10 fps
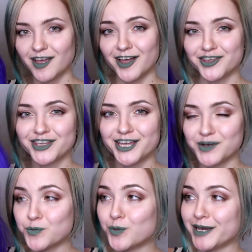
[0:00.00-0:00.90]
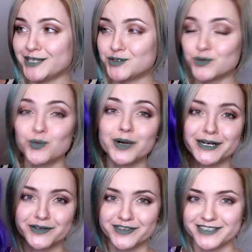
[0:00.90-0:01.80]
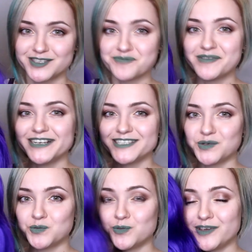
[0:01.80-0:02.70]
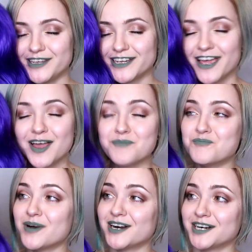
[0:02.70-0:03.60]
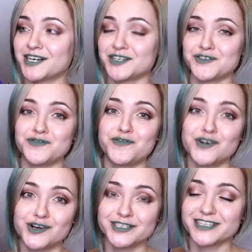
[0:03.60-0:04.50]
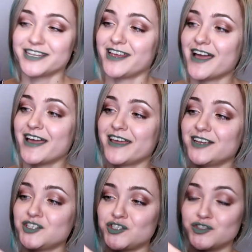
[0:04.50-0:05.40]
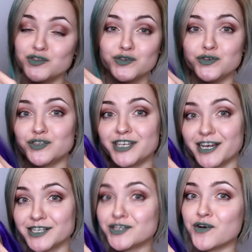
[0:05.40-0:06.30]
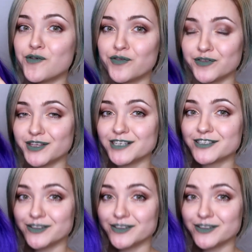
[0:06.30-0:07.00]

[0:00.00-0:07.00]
I can't wait to wear this amazing wig, but firstly I should cut off this